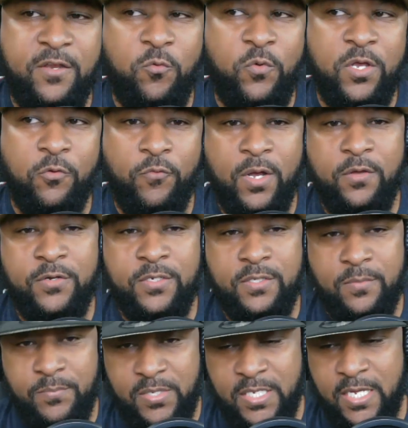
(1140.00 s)
way around it
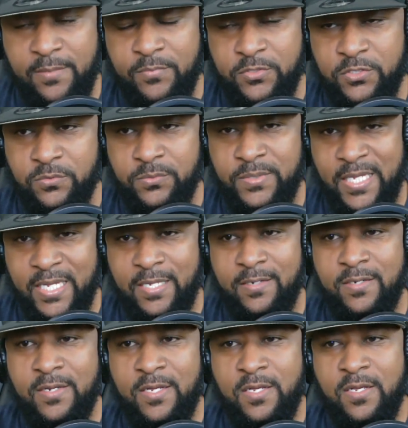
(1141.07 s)
to be able to
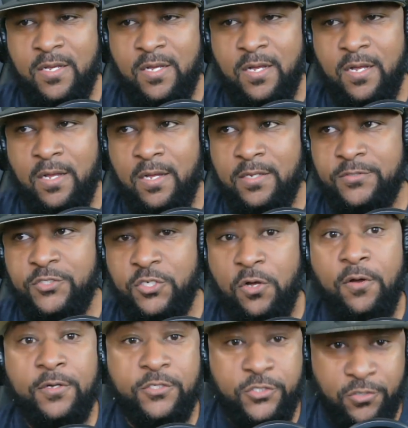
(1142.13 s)
then uh,
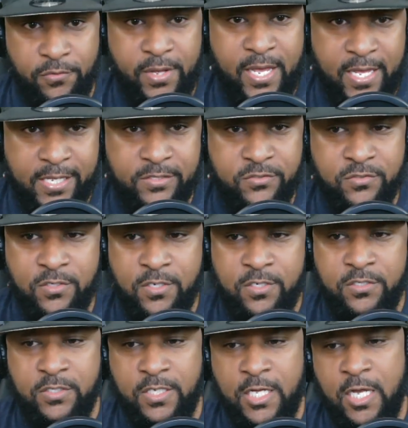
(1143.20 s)
charge your ass
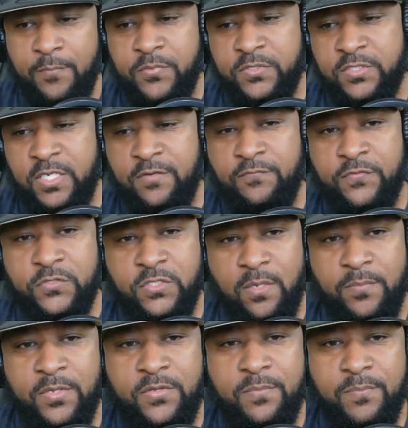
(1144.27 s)
to compensate for
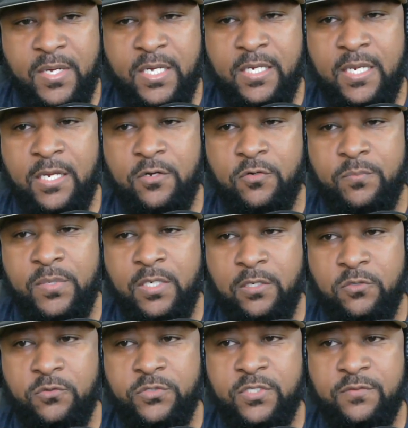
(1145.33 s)
some of the money that it'll be
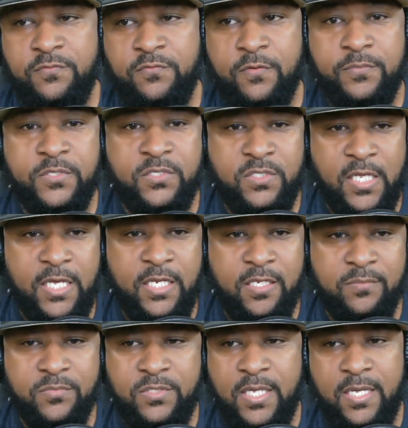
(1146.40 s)
losing from the
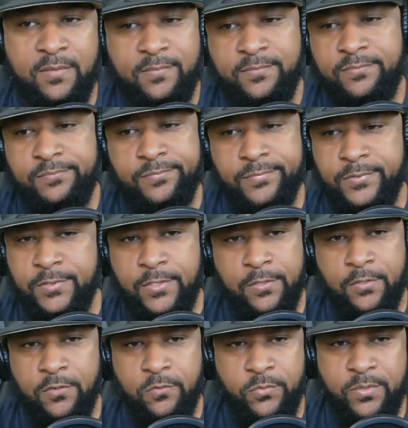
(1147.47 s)
stadiums that you
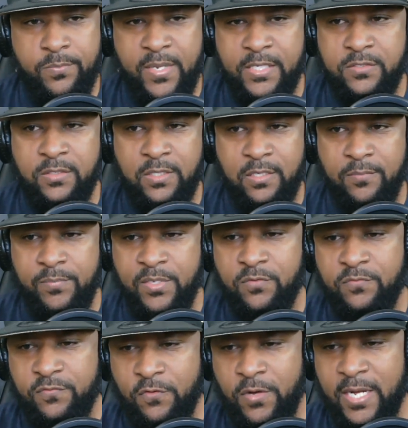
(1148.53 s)
know, we basically
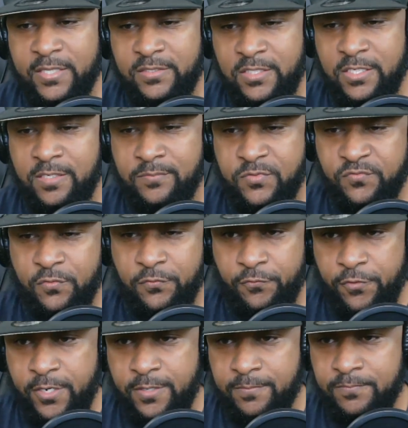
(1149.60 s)
built for our teams for free.